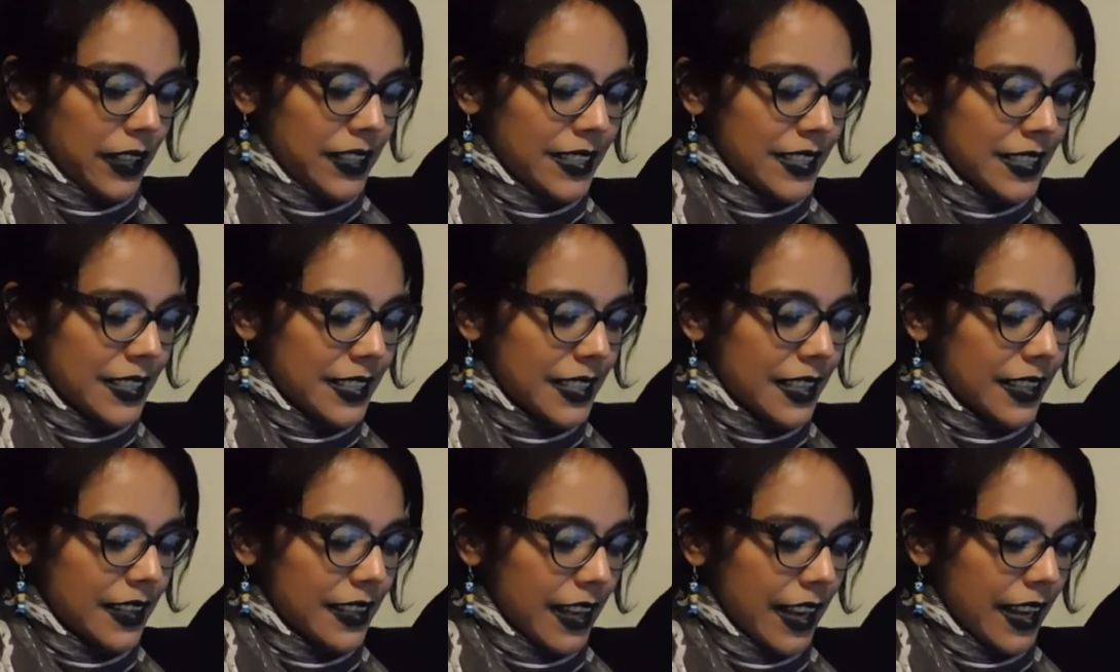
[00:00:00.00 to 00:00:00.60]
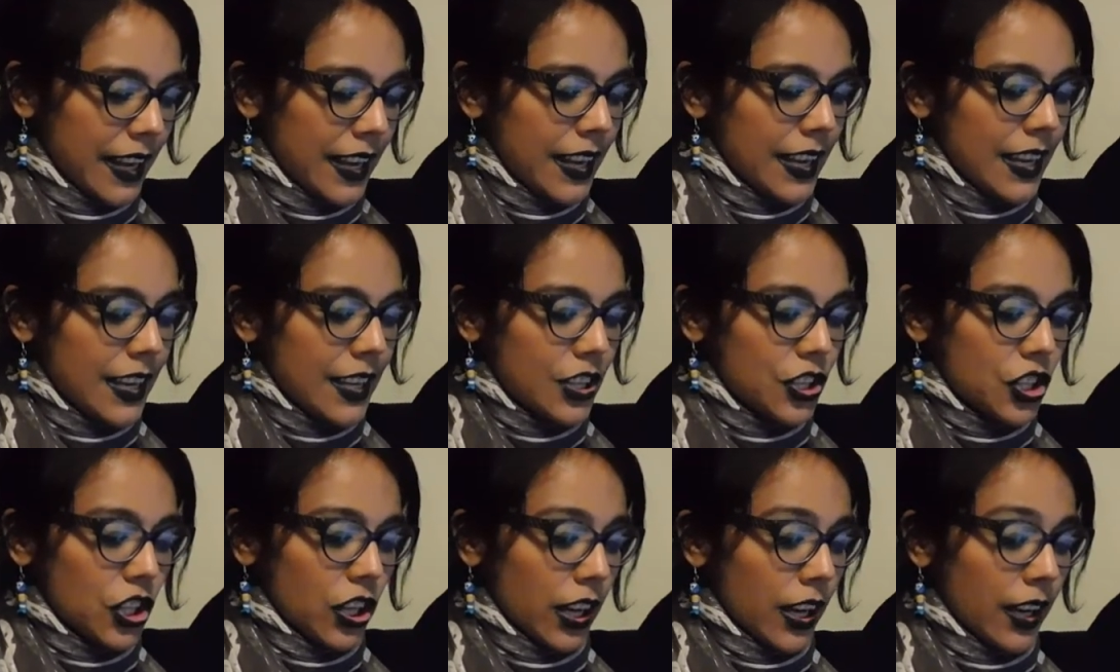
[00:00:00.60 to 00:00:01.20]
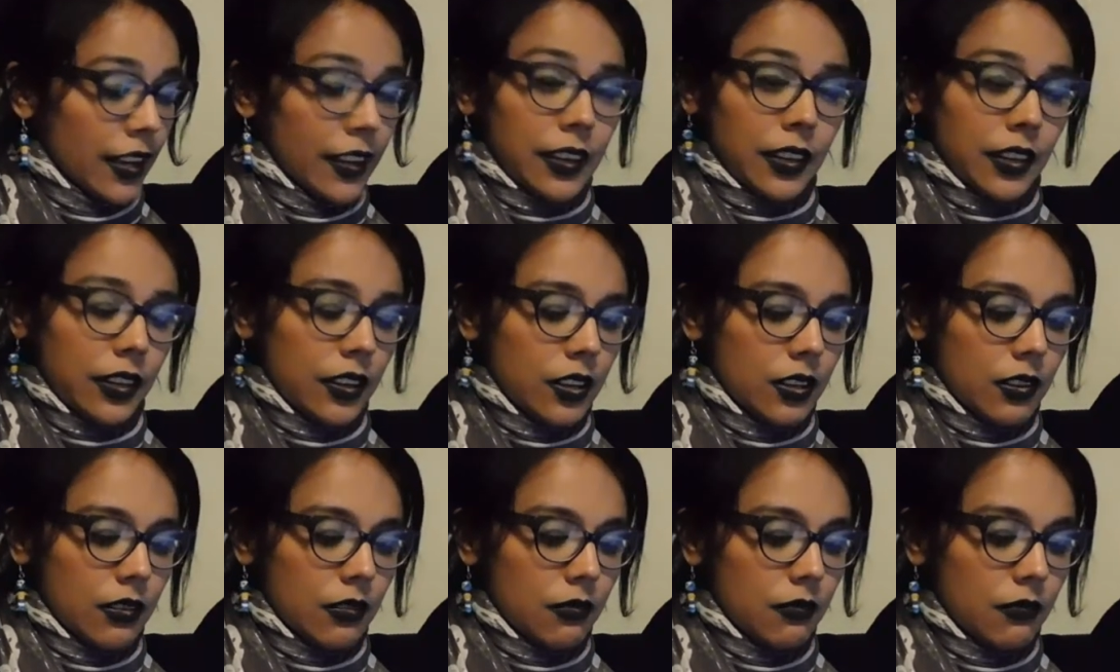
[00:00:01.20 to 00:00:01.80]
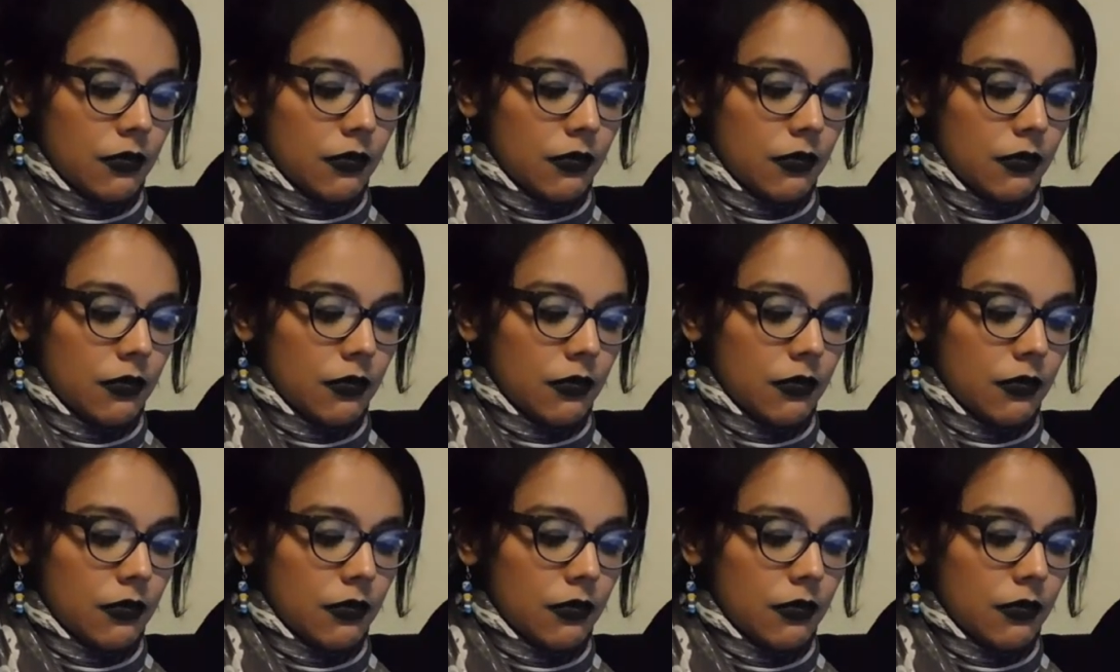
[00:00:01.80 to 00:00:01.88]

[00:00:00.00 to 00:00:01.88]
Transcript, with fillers: Cindy, they, she can't hear you.